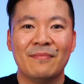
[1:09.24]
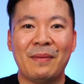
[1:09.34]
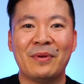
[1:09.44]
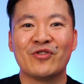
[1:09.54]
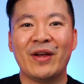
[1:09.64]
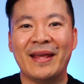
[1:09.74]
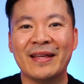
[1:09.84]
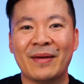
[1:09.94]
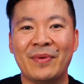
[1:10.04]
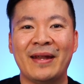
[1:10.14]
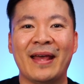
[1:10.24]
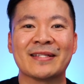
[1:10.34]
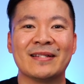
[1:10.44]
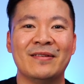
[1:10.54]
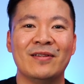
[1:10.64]
paper trading can be an
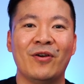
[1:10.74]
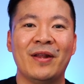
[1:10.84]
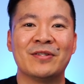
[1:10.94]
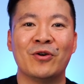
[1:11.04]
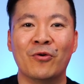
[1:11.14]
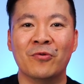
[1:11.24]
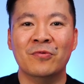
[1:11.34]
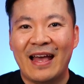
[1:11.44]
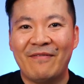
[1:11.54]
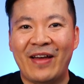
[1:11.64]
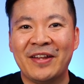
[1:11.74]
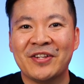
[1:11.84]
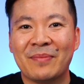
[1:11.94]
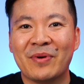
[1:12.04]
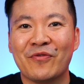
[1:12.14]
excellent learning tool. Advantage
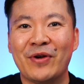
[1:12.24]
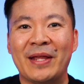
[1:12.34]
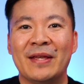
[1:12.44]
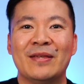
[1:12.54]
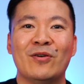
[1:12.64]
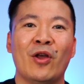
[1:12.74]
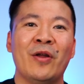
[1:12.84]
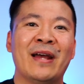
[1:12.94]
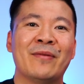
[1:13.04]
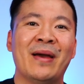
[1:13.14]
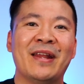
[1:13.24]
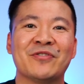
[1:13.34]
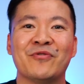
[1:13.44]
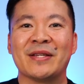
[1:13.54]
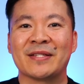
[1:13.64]
number 3, you'll learn how to
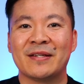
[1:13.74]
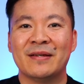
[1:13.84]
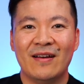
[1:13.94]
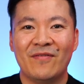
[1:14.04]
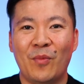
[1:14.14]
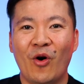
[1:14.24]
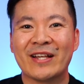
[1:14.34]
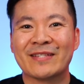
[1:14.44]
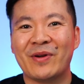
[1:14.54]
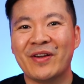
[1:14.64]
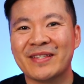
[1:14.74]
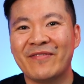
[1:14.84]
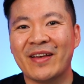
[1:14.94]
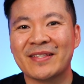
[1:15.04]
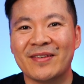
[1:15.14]
manage risk. For more experienced
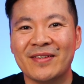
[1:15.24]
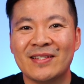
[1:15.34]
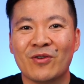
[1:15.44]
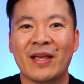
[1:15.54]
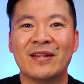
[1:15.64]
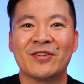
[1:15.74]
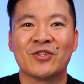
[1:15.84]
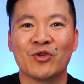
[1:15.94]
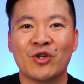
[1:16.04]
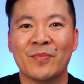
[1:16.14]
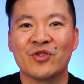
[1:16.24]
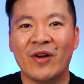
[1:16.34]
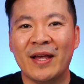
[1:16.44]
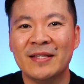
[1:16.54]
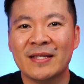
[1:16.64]
investors looking into short-term
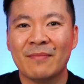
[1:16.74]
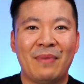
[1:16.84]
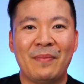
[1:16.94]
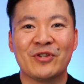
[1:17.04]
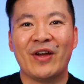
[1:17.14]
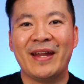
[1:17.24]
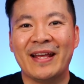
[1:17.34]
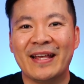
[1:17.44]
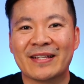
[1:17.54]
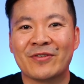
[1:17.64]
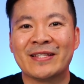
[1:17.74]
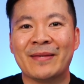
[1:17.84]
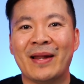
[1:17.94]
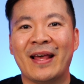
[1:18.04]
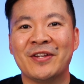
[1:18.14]
trades, paper trading is a good
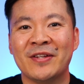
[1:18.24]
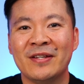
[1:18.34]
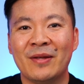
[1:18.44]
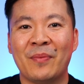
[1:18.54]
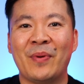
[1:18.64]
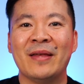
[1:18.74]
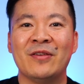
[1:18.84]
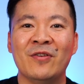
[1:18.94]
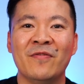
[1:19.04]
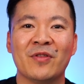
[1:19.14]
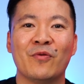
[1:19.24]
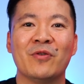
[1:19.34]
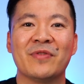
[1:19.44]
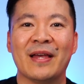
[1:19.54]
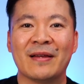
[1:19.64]
simulation to prepare you for the
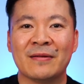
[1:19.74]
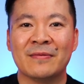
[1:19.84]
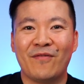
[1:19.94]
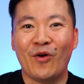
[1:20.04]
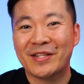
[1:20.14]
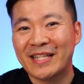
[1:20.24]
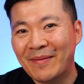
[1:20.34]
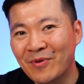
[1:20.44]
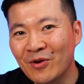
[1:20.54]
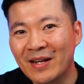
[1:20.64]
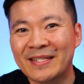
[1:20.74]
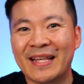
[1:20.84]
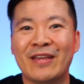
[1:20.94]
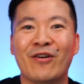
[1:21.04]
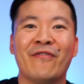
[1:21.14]
real thing. For example, let's say
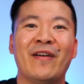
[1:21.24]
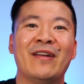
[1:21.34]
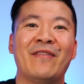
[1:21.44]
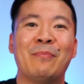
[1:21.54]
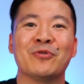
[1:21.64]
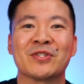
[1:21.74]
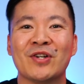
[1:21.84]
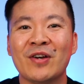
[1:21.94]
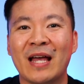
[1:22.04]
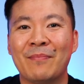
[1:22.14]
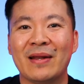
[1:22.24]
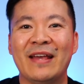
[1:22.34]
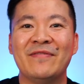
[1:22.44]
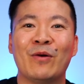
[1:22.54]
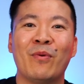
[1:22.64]
you're a fan of Apple stock and
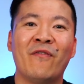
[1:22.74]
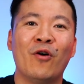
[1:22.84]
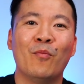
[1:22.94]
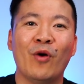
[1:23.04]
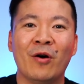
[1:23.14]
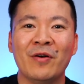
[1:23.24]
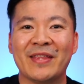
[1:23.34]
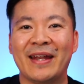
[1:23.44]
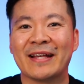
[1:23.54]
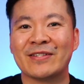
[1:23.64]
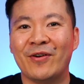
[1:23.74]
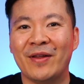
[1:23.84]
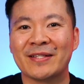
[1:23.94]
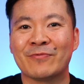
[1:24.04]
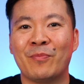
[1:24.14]
believe they'll perform well in their next
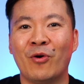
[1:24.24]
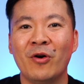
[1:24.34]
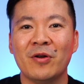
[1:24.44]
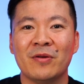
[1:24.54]
earnings report